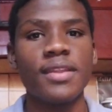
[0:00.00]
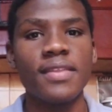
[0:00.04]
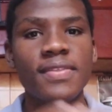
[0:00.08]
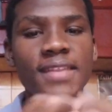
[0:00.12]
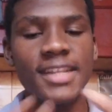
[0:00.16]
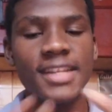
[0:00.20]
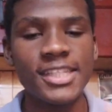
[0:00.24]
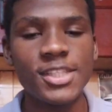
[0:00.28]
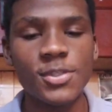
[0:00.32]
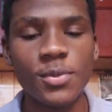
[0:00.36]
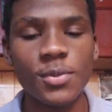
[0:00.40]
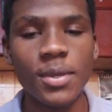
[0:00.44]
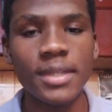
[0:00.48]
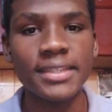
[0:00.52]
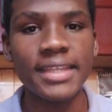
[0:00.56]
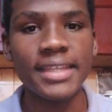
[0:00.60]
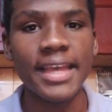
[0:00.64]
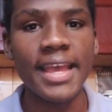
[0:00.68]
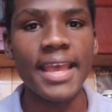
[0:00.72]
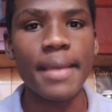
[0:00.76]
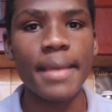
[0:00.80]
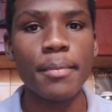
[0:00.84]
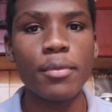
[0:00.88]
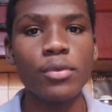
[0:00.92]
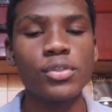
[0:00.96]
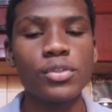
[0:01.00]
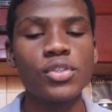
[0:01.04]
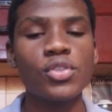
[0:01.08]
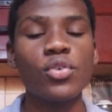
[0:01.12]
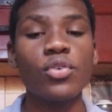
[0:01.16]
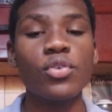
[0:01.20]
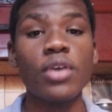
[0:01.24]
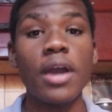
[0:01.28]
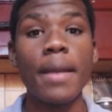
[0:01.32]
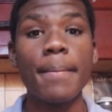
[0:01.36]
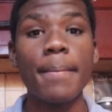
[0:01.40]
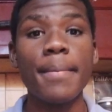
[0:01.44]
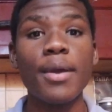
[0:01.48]
That's what I am going to
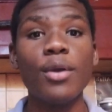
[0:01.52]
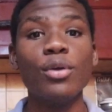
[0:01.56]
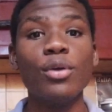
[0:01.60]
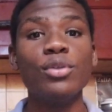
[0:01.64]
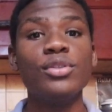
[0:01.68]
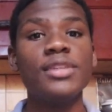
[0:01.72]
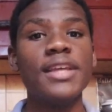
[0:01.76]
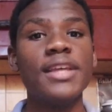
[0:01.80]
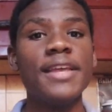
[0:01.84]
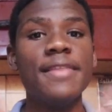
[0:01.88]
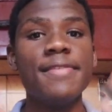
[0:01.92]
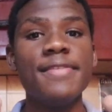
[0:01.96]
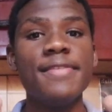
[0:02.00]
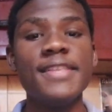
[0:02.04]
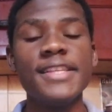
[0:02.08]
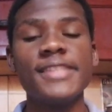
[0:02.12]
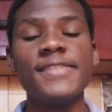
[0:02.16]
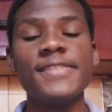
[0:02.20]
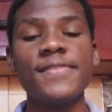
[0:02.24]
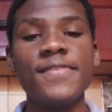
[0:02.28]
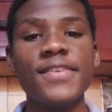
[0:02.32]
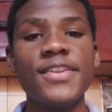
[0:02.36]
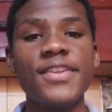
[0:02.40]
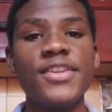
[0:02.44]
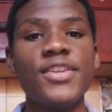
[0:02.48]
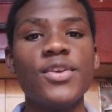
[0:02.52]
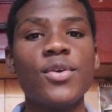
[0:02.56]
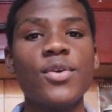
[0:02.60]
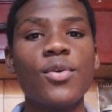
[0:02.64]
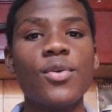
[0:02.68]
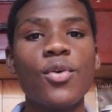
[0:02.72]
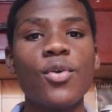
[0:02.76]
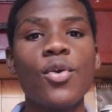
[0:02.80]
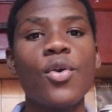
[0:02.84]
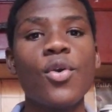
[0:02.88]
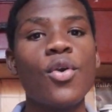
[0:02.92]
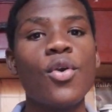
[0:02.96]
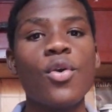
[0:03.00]
talk about in this video.
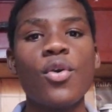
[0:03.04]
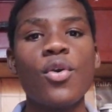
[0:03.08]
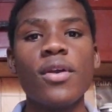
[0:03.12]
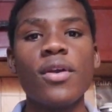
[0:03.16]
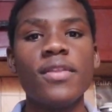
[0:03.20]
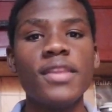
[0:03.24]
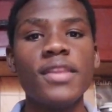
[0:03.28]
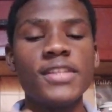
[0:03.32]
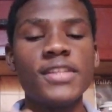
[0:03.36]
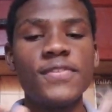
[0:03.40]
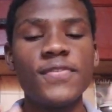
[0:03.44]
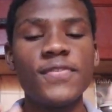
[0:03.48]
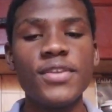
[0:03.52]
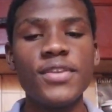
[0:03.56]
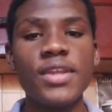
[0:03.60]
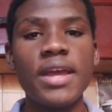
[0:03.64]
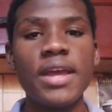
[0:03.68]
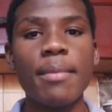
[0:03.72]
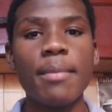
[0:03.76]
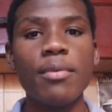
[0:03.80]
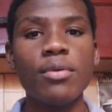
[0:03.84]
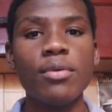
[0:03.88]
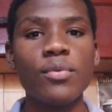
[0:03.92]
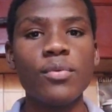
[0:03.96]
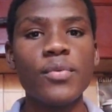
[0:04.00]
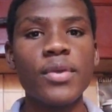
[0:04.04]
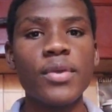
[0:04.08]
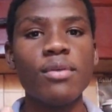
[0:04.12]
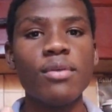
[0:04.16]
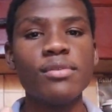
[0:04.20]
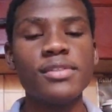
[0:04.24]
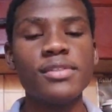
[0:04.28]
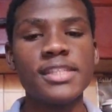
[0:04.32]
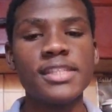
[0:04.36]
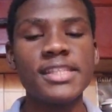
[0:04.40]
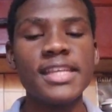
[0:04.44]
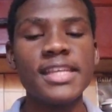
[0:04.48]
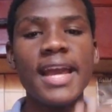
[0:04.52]
This video, we're going
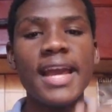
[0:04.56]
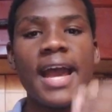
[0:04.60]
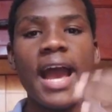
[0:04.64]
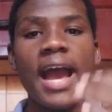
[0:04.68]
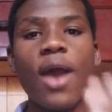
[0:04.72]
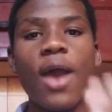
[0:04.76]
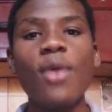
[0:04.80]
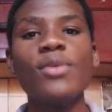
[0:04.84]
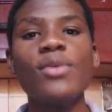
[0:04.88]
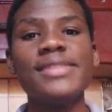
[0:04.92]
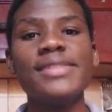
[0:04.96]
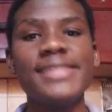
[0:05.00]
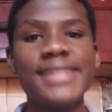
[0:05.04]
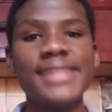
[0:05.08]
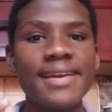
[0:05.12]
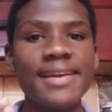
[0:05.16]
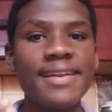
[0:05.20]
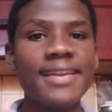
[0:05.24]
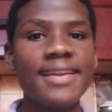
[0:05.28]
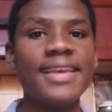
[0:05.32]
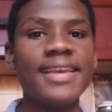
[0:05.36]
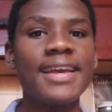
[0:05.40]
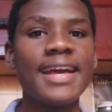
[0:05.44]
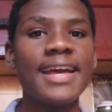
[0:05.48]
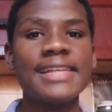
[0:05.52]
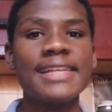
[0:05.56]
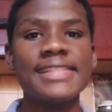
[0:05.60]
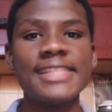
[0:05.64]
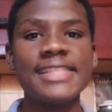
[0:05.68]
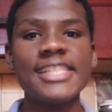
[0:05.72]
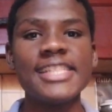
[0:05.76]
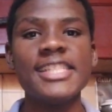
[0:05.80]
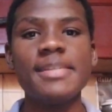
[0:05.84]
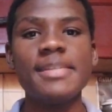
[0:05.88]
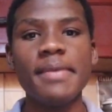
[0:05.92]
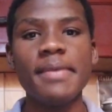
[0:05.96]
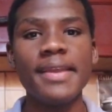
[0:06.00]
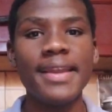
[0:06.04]
to see how journaling has
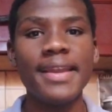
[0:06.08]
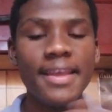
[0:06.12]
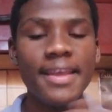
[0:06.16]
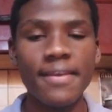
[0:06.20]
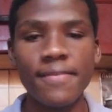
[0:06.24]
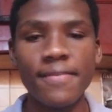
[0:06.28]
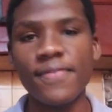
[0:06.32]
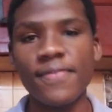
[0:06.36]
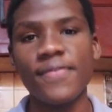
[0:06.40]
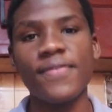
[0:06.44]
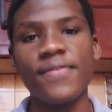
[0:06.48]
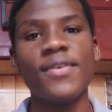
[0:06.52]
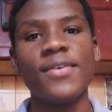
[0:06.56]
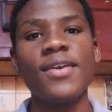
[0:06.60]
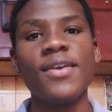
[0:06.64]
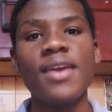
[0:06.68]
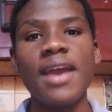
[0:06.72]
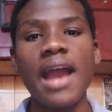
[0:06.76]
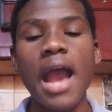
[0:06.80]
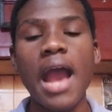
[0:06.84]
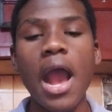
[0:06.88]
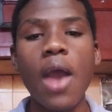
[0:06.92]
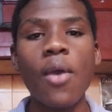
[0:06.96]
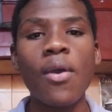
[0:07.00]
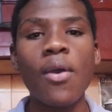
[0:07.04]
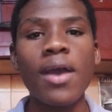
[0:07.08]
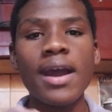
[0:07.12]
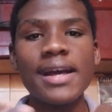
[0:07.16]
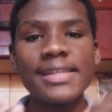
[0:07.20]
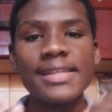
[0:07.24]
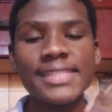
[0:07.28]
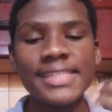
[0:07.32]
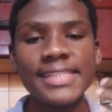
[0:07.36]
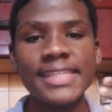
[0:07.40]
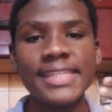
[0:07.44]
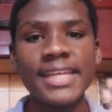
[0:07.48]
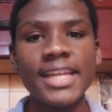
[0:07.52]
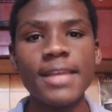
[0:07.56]
changed my life. How
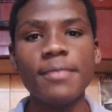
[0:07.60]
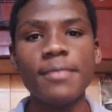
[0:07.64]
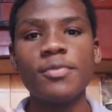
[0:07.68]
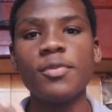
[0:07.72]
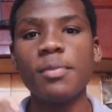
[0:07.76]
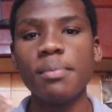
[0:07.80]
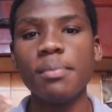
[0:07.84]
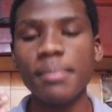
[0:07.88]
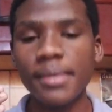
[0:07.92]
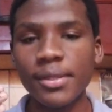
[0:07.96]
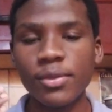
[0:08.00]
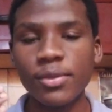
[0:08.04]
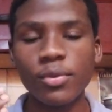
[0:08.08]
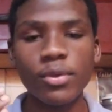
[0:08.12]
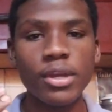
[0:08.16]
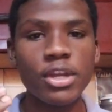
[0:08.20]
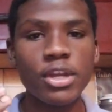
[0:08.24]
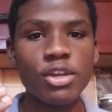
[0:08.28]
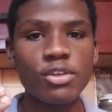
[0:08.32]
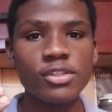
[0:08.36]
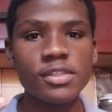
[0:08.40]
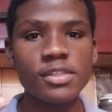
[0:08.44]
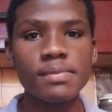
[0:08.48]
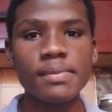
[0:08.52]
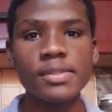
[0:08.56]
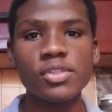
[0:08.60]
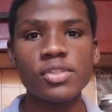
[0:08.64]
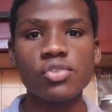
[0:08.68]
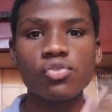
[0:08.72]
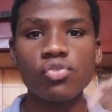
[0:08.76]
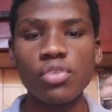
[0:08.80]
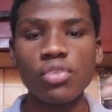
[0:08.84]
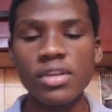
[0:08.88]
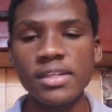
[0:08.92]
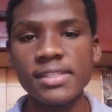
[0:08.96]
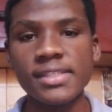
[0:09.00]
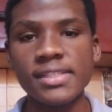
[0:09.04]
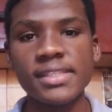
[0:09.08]
has it helped me to reduce my
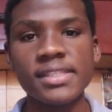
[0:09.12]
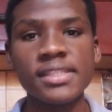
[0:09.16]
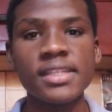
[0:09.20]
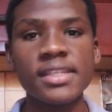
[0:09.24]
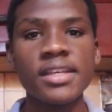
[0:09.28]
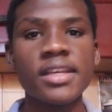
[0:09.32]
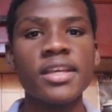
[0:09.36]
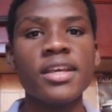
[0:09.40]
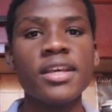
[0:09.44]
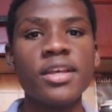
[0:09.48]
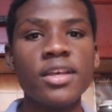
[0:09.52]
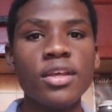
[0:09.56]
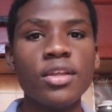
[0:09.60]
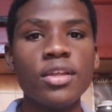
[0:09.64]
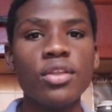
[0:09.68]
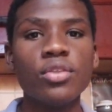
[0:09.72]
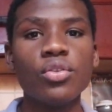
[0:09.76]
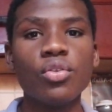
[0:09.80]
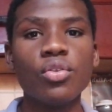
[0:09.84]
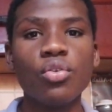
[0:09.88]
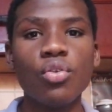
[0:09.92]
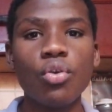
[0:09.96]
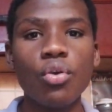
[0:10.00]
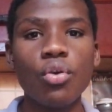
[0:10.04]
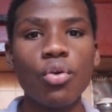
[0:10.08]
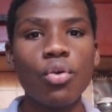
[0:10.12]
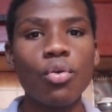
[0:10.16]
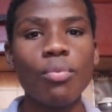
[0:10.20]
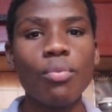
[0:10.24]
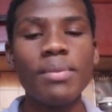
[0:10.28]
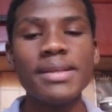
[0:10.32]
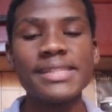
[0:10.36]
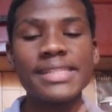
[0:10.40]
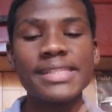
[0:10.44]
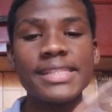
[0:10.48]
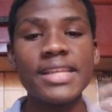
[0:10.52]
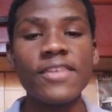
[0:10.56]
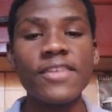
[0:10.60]
stress, to know
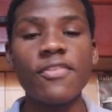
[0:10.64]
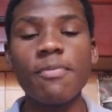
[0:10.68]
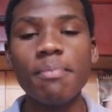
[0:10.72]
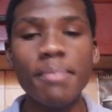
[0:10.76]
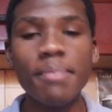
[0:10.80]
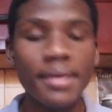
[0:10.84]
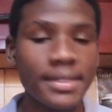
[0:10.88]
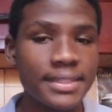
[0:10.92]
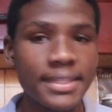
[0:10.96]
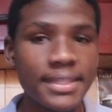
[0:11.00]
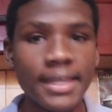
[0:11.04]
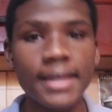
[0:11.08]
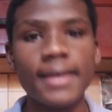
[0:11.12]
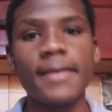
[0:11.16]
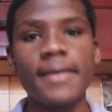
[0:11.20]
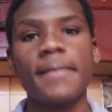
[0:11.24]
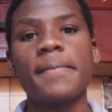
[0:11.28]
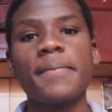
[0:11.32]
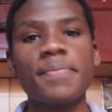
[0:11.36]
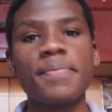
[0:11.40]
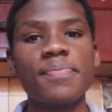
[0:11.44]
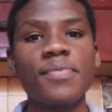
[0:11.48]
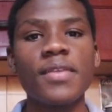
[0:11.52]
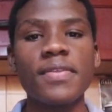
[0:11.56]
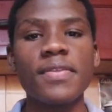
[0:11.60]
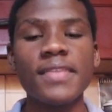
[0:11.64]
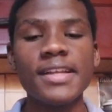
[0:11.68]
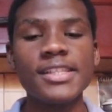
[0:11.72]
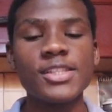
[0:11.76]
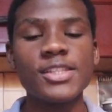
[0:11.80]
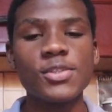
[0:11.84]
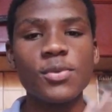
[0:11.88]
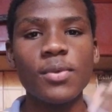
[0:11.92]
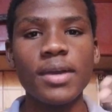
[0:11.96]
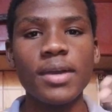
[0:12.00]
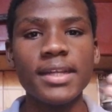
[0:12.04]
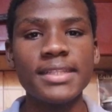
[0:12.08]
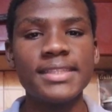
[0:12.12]
myself better? That's
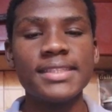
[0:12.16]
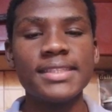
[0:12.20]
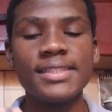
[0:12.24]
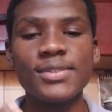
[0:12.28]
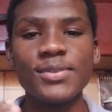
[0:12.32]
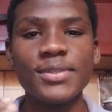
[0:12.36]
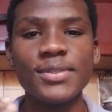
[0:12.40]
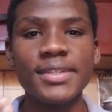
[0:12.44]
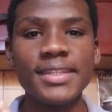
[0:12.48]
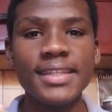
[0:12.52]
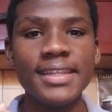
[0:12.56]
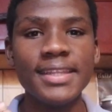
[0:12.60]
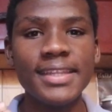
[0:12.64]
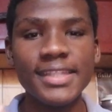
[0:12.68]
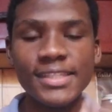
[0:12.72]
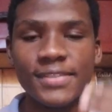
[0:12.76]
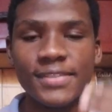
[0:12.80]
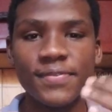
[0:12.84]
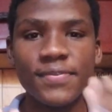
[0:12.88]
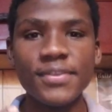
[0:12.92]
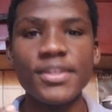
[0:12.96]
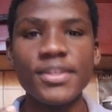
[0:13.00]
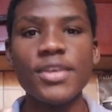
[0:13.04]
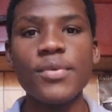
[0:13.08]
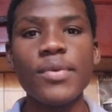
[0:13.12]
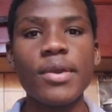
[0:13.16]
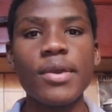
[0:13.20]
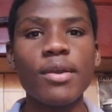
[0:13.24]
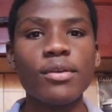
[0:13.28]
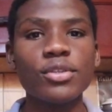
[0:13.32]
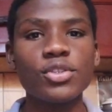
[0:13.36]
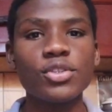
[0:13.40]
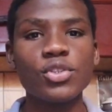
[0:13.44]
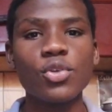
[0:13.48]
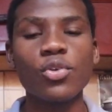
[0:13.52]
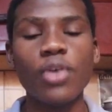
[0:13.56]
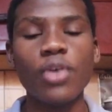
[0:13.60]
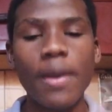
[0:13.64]
what in this video we are going
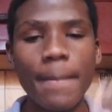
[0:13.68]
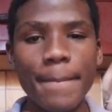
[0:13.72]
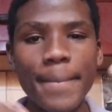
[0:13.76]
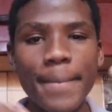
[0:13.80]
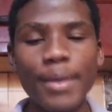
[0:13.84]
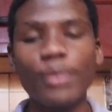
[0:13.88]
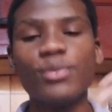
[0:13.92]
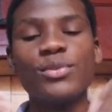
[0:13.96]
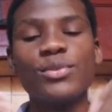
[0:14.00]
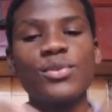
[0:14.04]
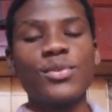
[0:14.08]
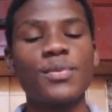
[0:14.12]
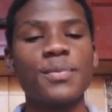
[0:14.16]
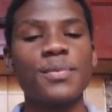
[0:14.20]
to talk about.